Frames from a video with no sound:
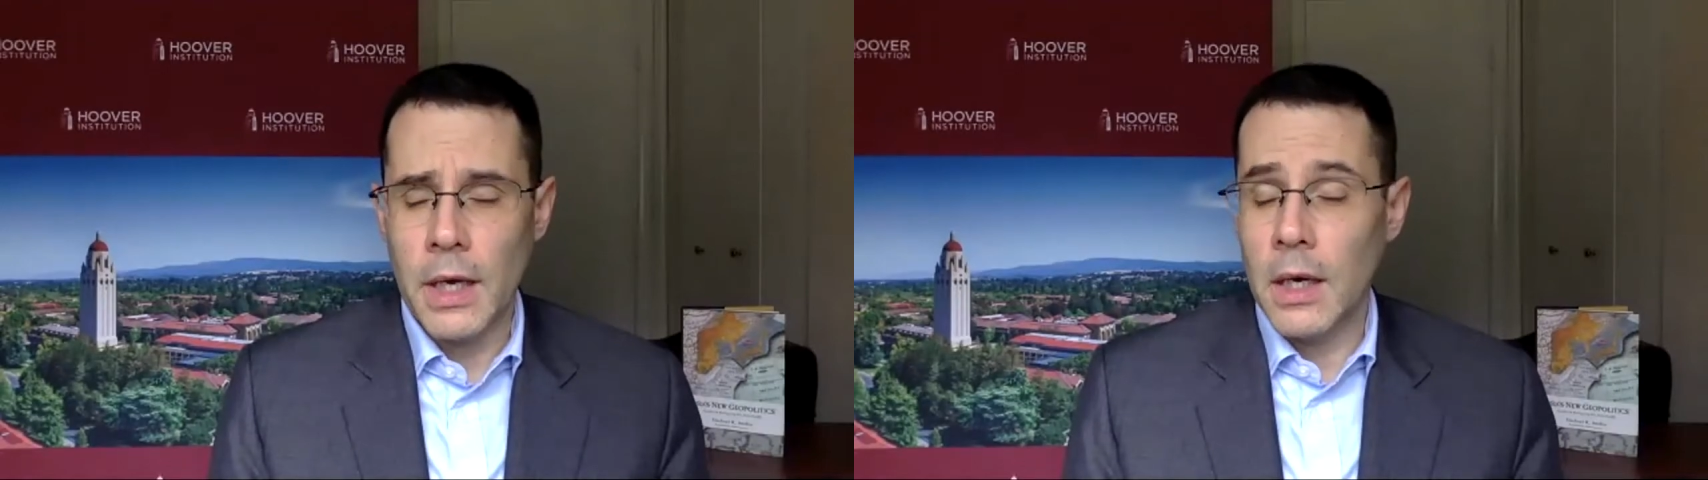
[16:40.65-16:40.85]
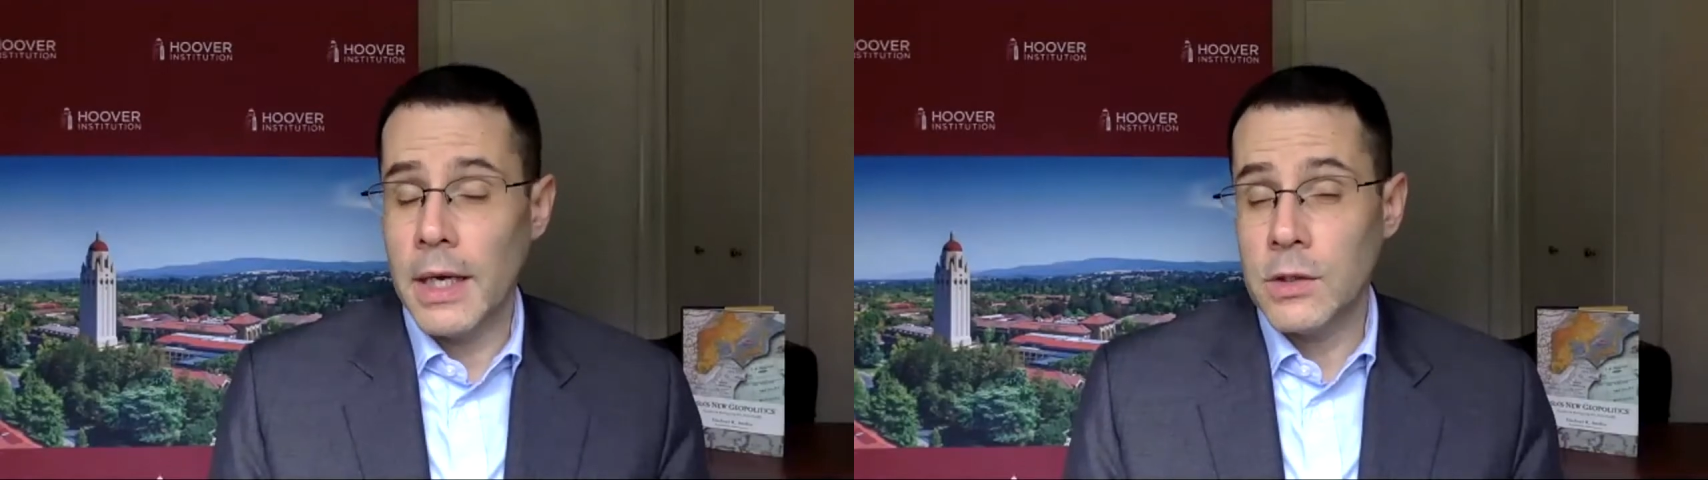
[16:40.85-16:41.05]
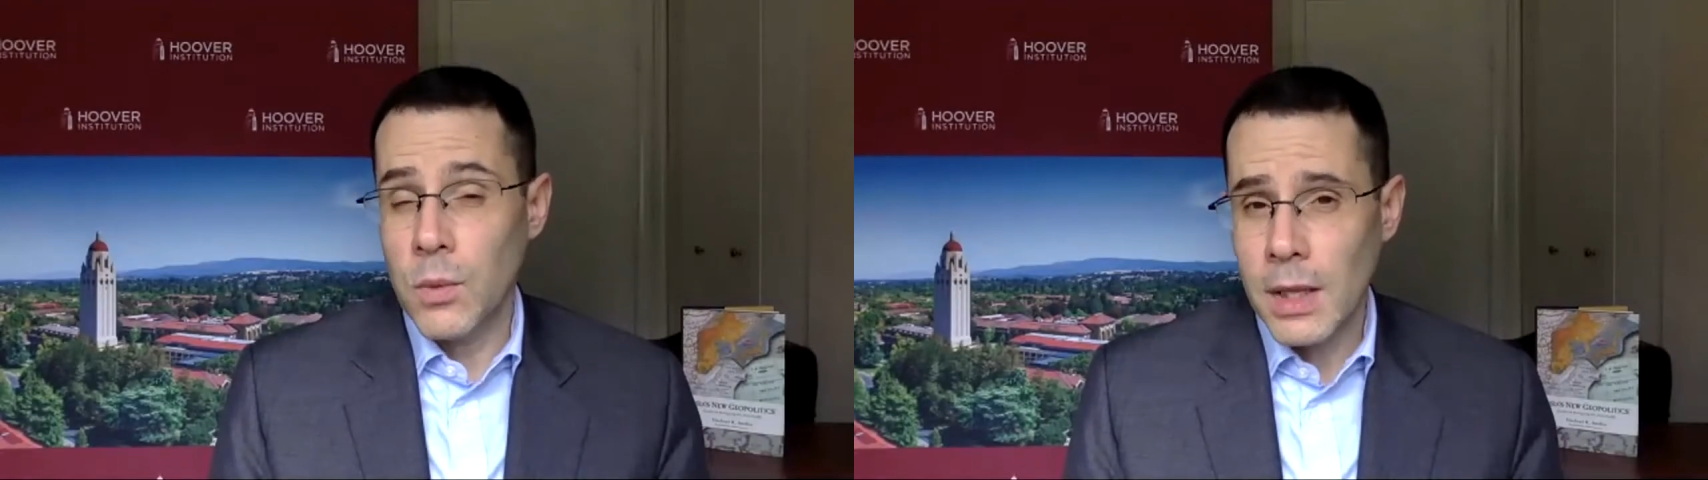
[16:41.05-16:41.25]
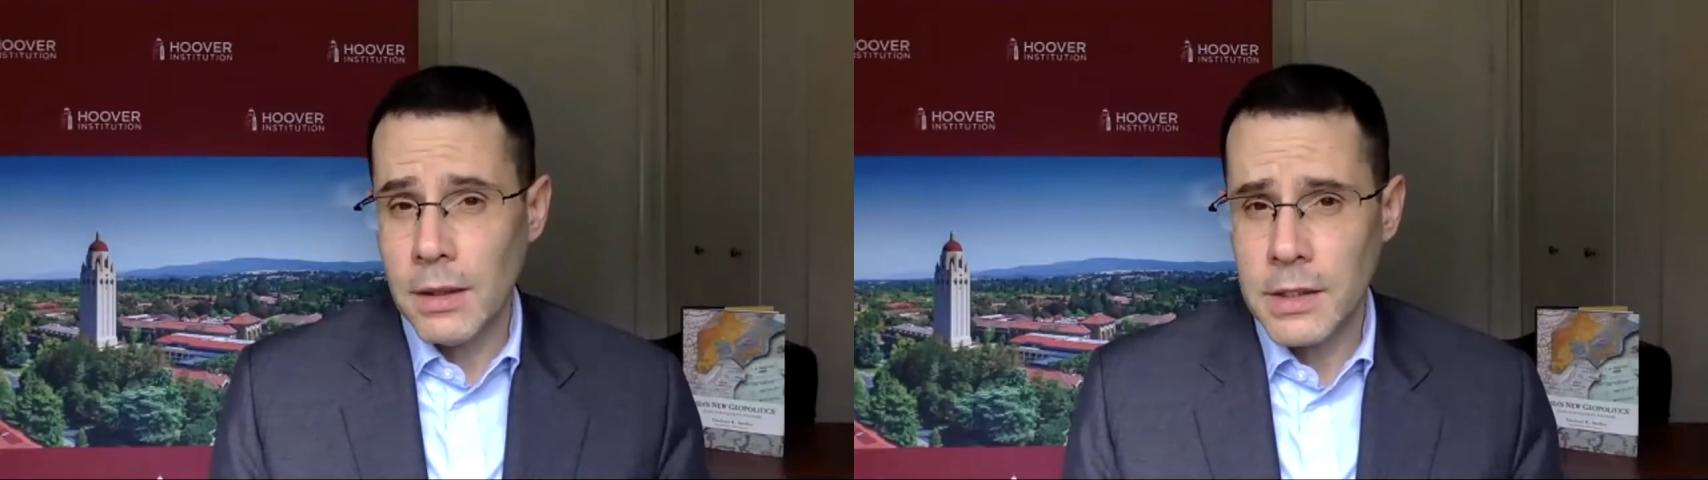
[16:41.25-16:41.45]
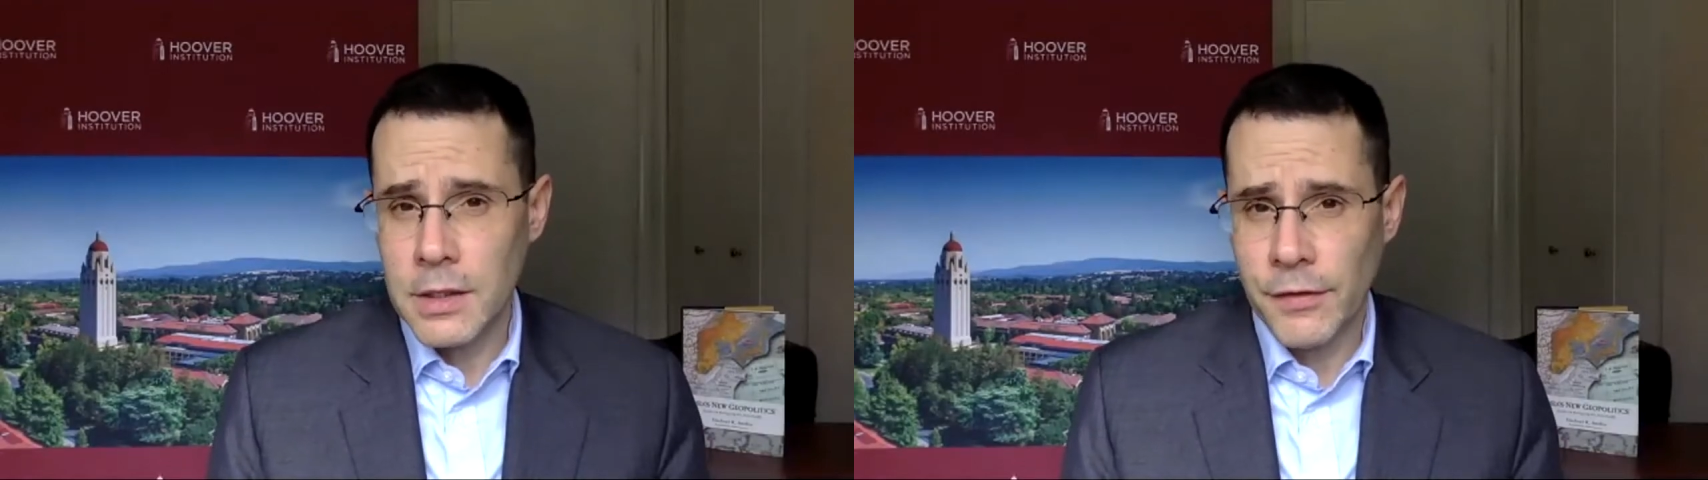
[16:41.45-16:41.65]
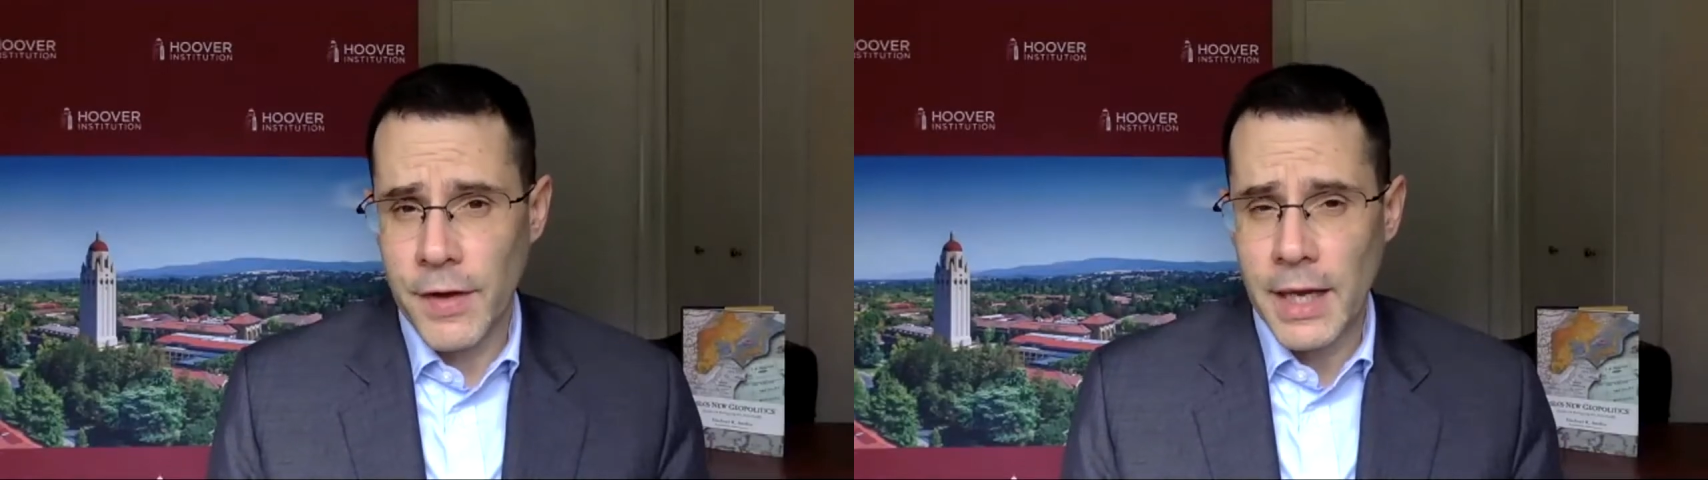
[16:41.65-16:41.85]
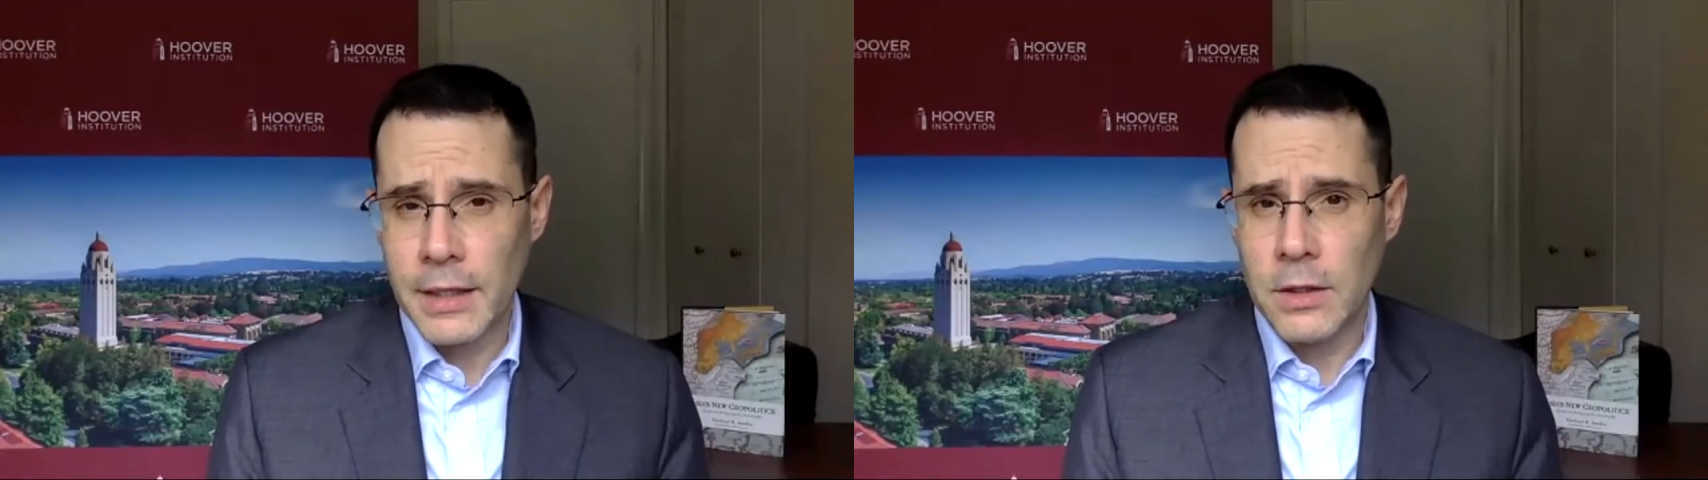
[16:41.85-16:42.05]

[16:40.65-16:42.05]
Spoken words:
as well as the fact